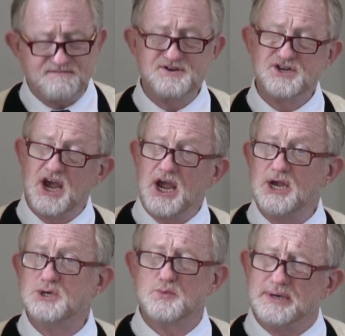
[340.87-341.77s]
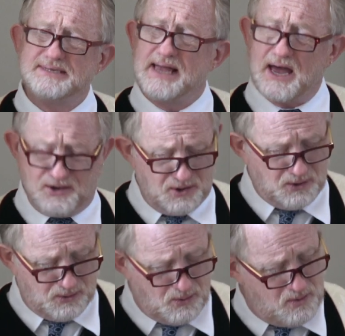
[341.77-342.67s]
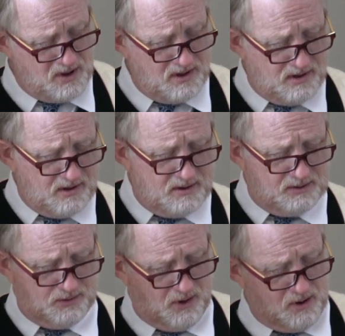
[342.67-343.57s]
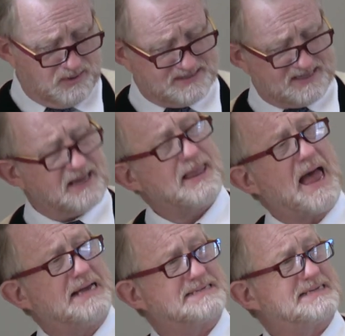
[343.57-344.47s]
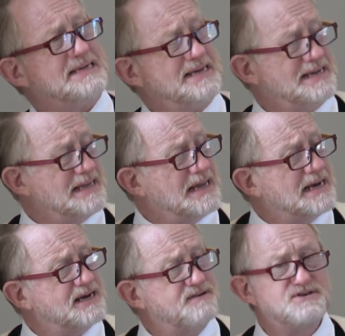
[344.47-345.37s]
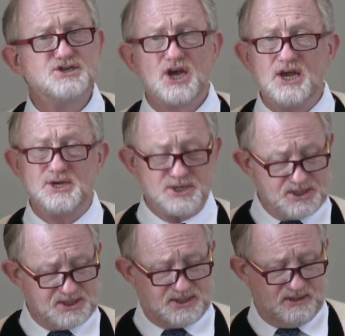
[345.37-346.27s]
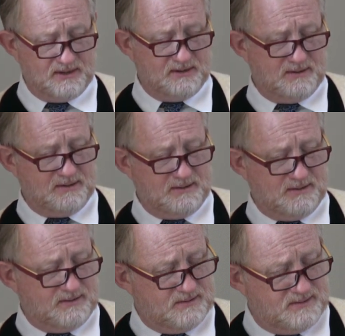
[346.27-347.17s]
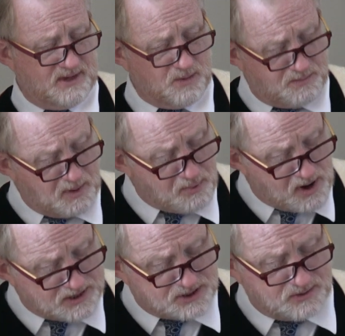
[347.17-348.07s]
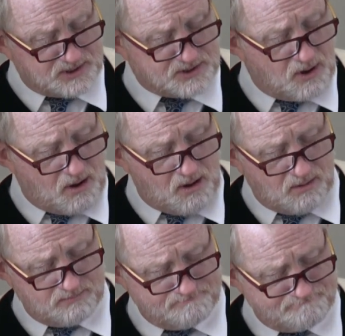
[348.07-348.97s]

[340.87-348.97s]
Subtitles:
of change was not new, nor was it the last in a line of changes that would be brought to us all.